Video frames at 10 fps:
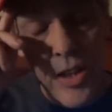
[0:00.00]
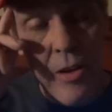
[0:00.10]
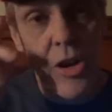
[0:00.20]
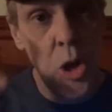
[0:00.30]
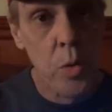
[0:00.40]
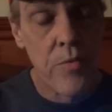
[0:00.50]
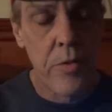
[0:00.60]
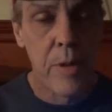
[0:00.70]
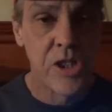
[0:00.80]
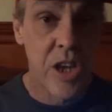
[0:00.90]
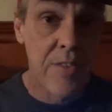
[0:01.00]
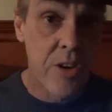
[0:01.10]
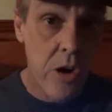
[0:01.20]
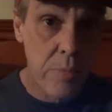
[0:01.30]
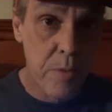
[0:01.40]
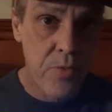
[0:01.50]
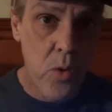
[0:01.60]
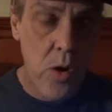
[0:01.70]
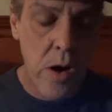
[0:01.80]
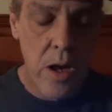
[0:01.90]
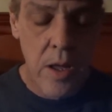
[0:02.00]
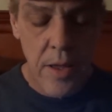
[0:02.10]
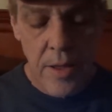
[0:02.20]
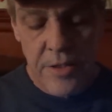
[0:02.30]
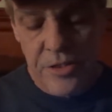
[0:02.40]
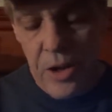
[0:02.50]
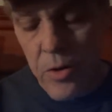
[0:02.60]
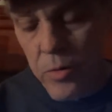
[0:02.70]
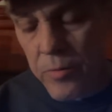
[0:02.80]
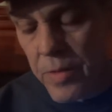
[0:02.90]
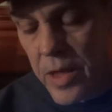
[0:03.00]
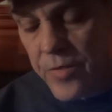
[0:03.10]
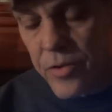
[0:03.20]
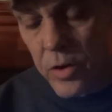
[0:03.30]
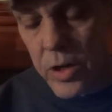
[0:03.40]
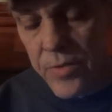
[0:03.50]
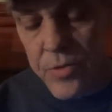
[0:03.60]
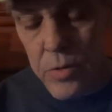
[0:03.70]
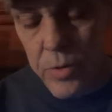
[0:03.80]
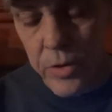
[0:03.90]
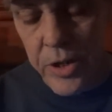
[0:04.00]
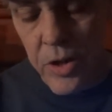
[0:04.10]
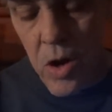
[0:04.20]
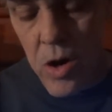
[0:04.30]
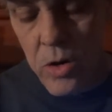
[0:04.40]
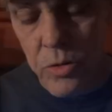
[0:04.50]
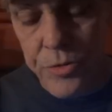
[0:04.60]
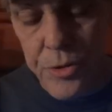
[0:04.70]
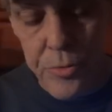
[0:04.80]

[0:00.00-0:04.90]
in there. New information I haven't heard before. So if you're looking for a really good article to